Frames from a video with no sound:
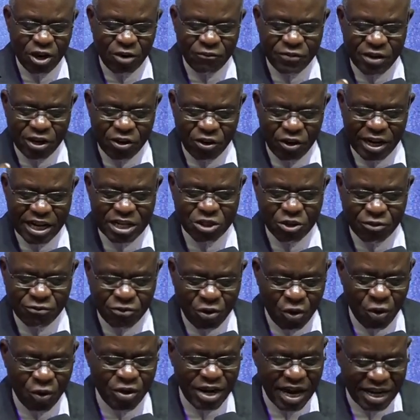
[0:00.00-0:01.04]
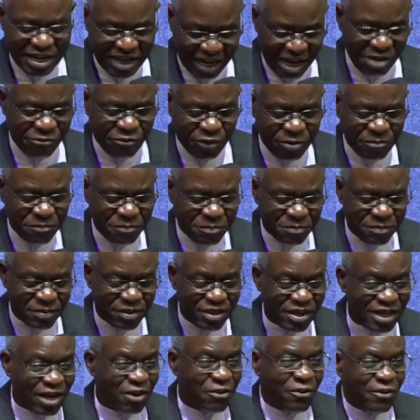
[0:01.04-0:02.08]
the knowledge of good and evil.
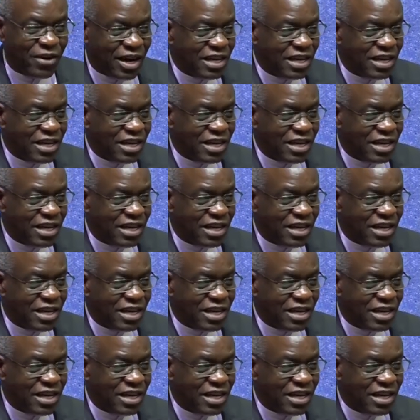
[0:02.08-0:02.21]
Now look at